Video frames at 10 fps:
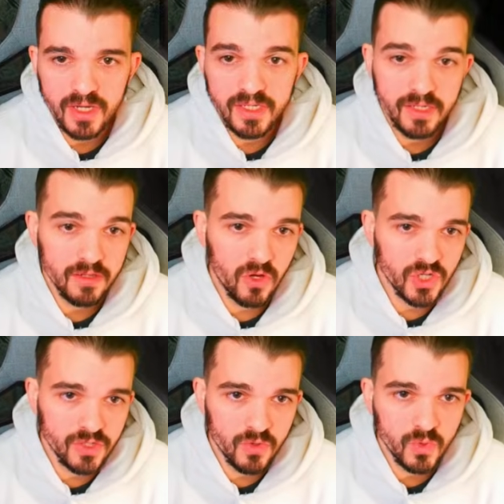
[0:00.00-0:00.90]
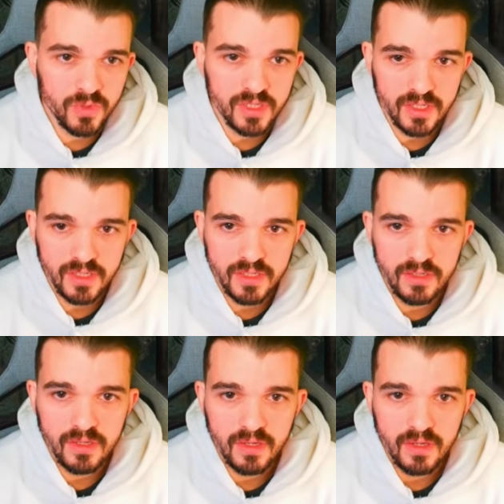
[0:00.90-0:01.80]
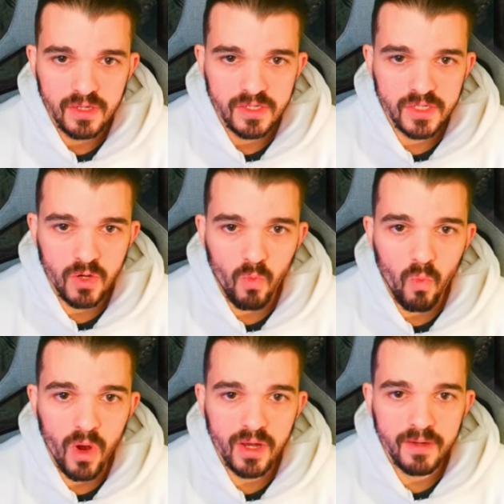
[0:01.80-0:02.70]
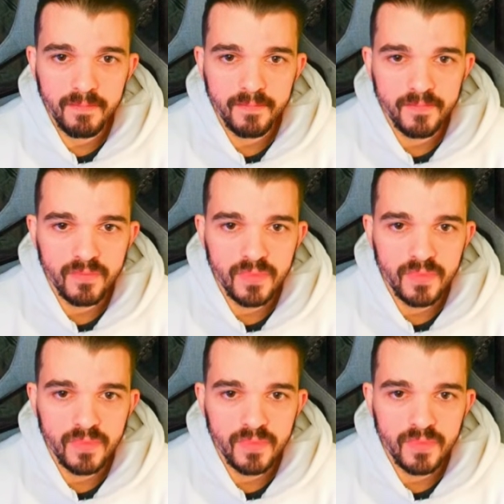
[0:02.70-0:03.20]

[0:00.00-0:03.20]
can instill your stones with these. So